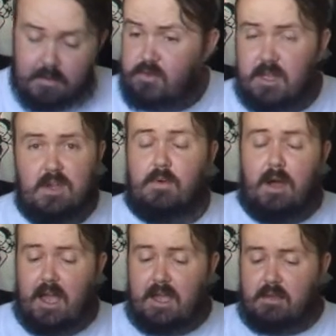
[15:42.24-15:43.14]
It was really
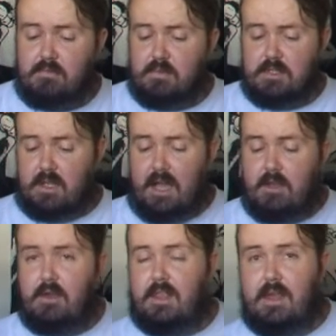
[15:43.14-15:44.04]
cool.
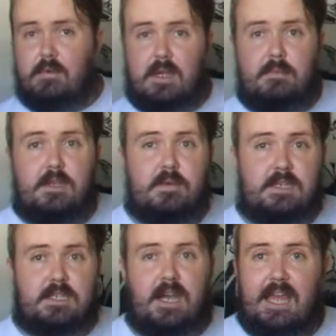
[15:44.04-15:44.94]
I'd heard that they were going to be
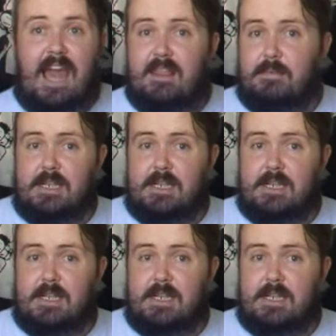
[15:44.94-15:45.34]
doing a signing at the